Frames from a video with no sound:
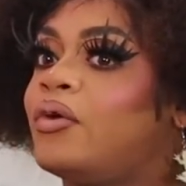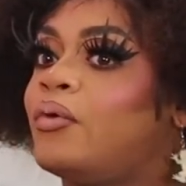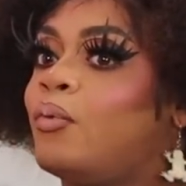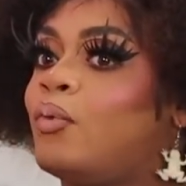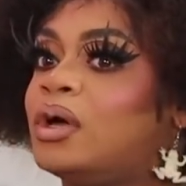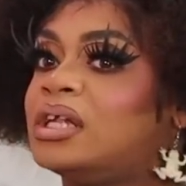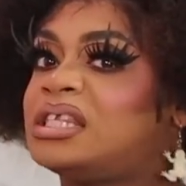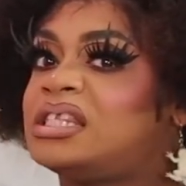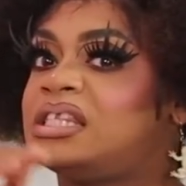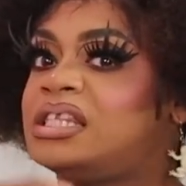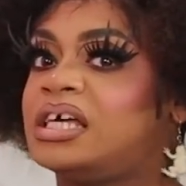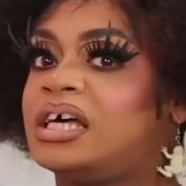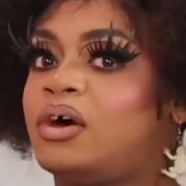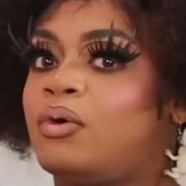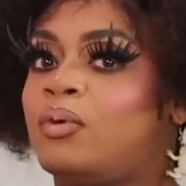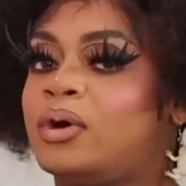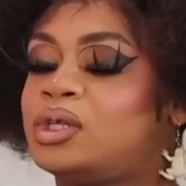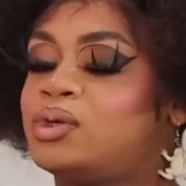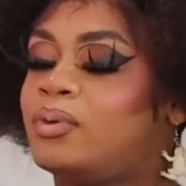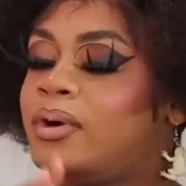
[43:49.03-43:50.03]
Once
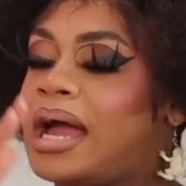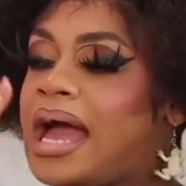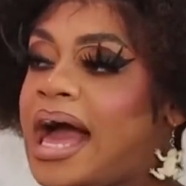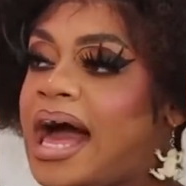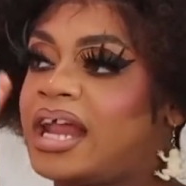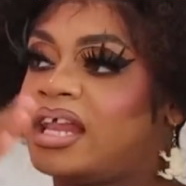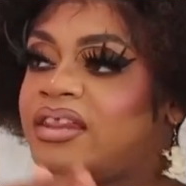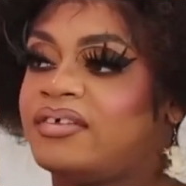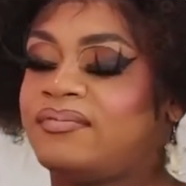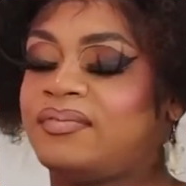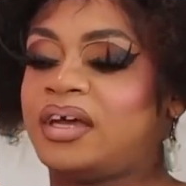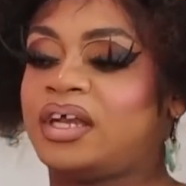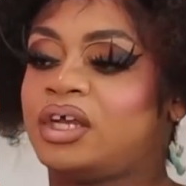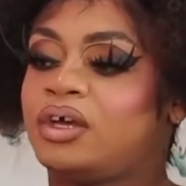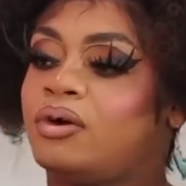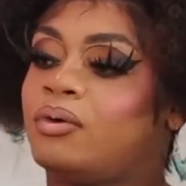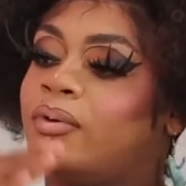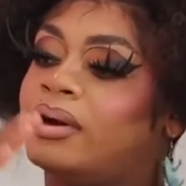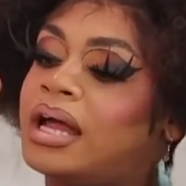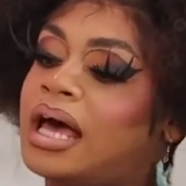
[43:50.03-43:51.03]
we're out of the
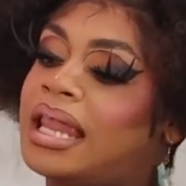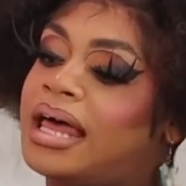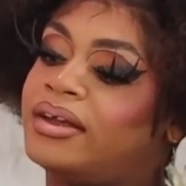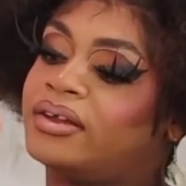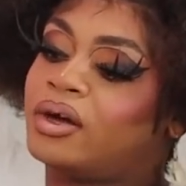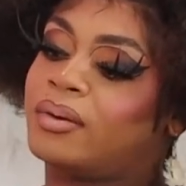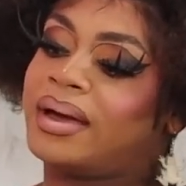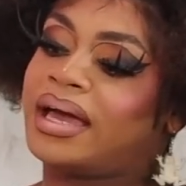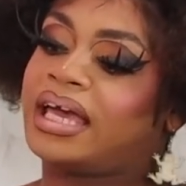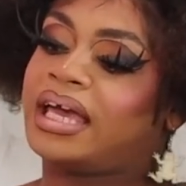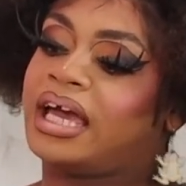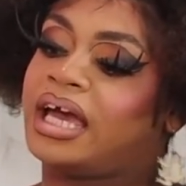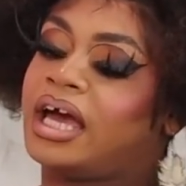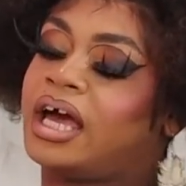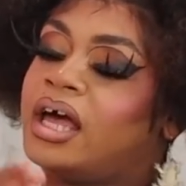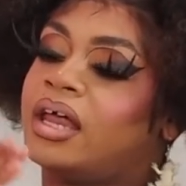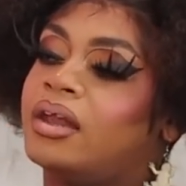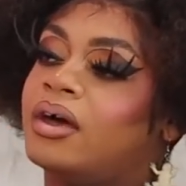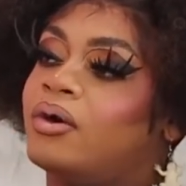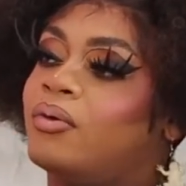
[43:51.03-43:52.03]
venue and we're not allowed to go back
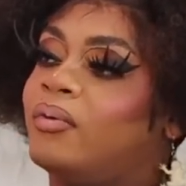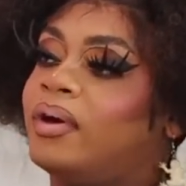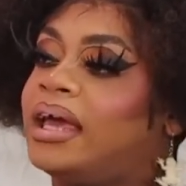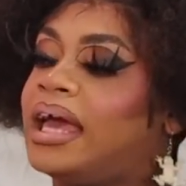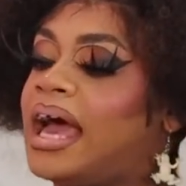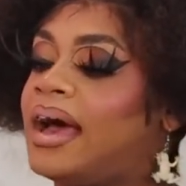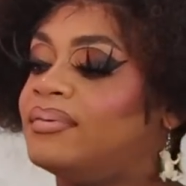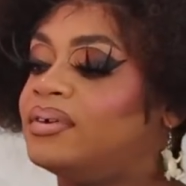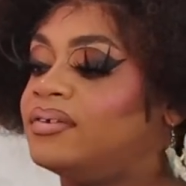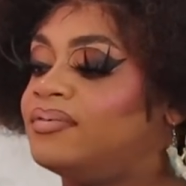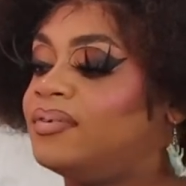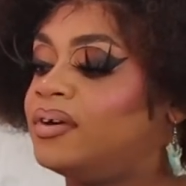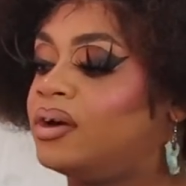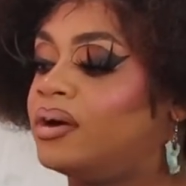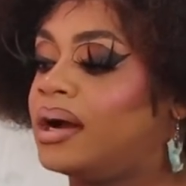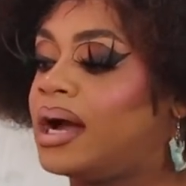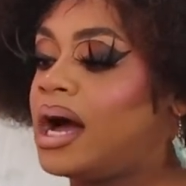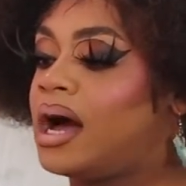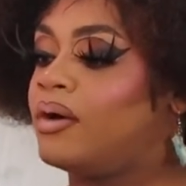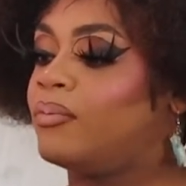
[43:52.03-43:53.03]
in, we have to
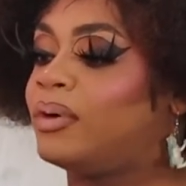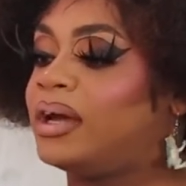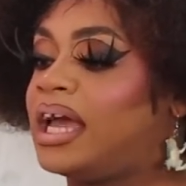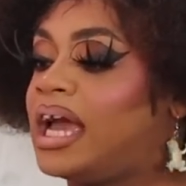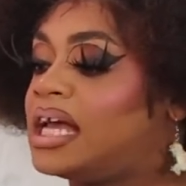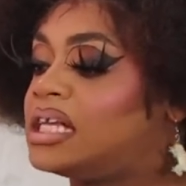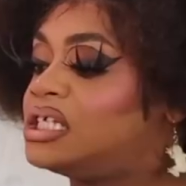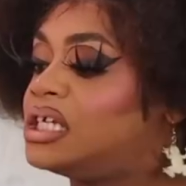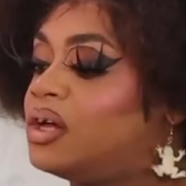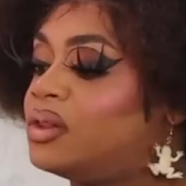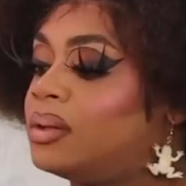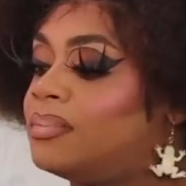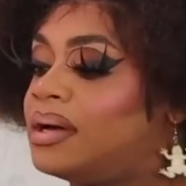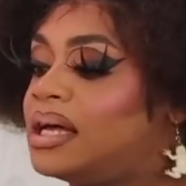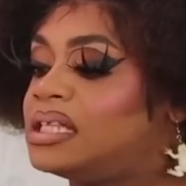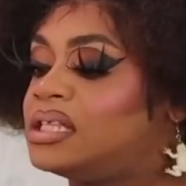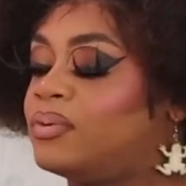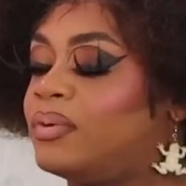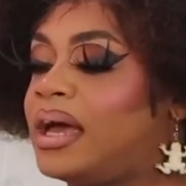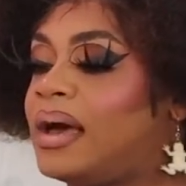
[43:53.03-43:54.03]
figure out... We can't shit on the
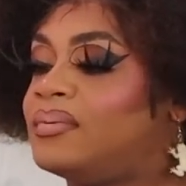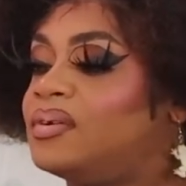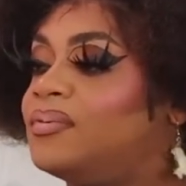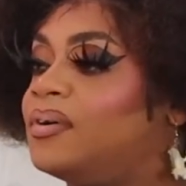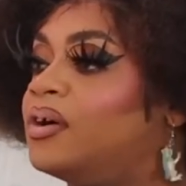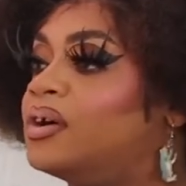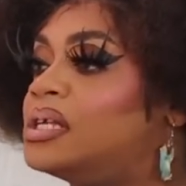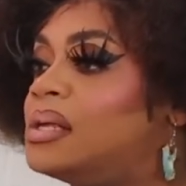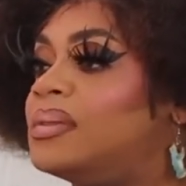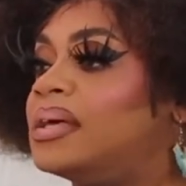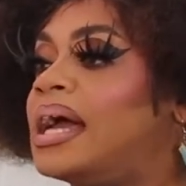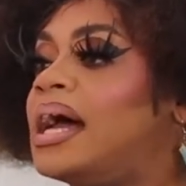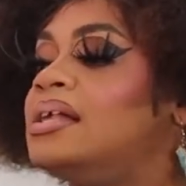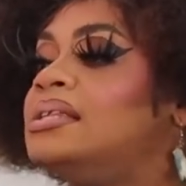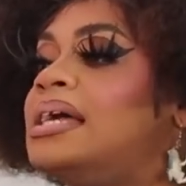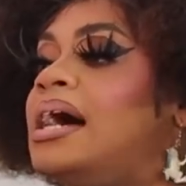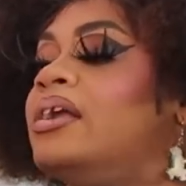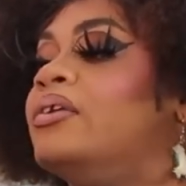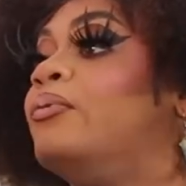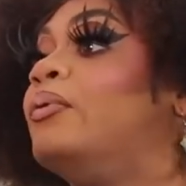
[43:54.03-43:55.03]
bus, so we have to figure something
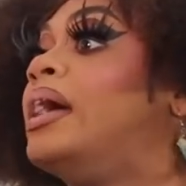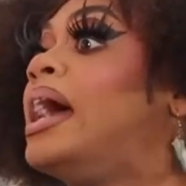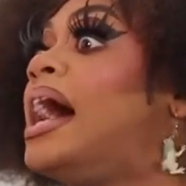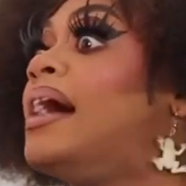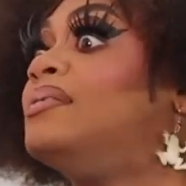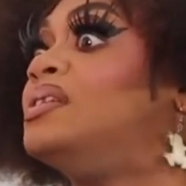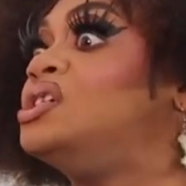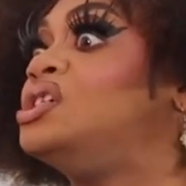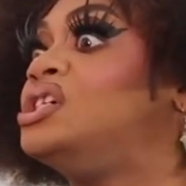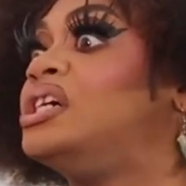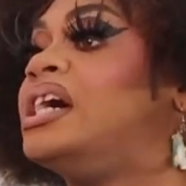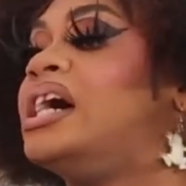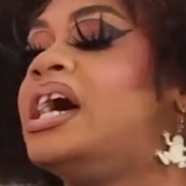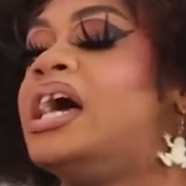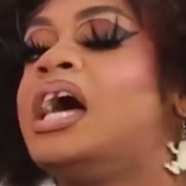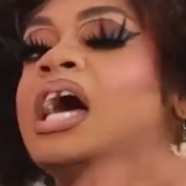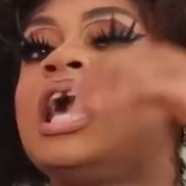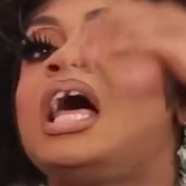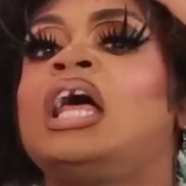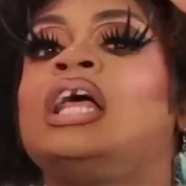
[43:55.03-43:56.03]
else out if we have to shit.